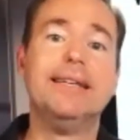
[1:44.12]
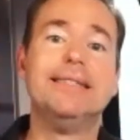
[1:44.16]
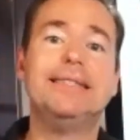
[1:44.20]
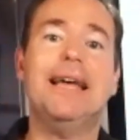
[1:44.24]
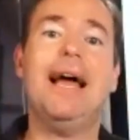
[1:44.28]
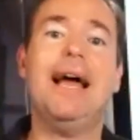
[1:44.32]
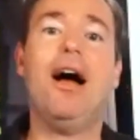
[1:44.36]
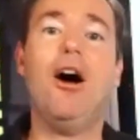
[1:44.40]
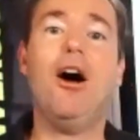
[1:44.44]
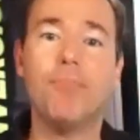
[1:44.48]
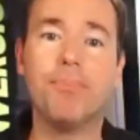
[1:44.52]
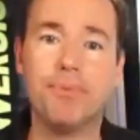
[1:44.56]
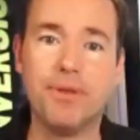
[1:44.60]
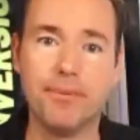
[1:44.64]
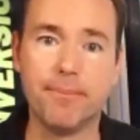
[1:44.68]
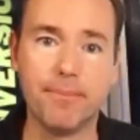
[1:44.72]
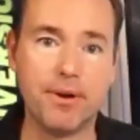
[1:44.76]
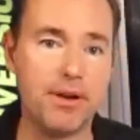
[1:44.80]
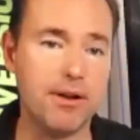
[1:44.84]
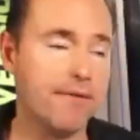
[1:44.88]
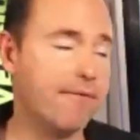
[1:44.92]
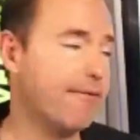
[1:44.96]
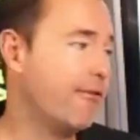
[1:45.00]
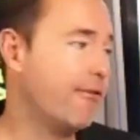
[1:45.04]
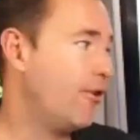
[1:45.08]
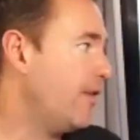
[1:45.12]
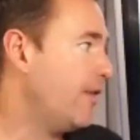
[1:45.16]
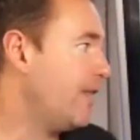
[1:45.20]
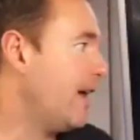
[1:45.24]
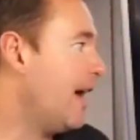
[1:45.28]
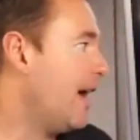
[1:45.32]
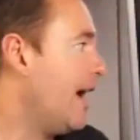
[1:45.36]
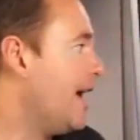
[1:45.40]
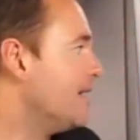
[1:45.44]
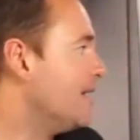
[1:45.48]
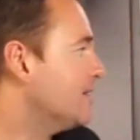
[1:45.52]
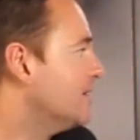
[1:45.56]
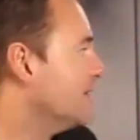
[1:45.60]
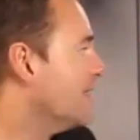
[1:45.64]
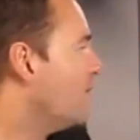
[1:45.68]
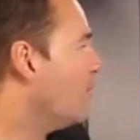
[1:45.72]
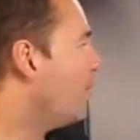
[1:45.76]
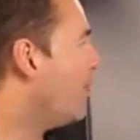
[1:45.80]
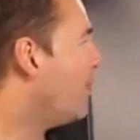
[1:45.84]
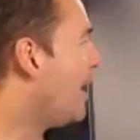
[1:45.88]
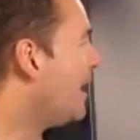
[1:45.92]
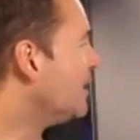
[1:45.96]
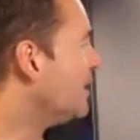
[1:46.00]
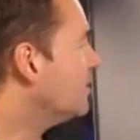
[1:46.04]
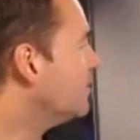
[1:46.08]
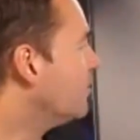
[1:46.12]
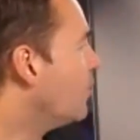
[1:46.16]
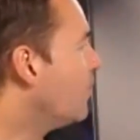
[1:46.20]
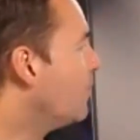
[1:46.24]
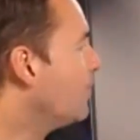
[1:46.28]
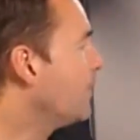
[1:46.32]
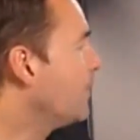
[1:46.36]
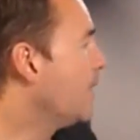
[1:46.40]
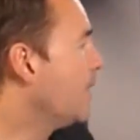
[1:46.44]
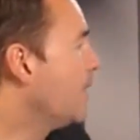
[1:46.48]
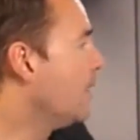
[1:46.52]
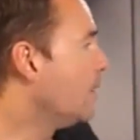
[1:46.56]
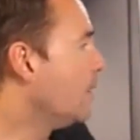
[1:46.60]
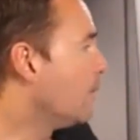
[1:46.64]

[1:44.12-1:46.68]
to help them convert at the highest level possible.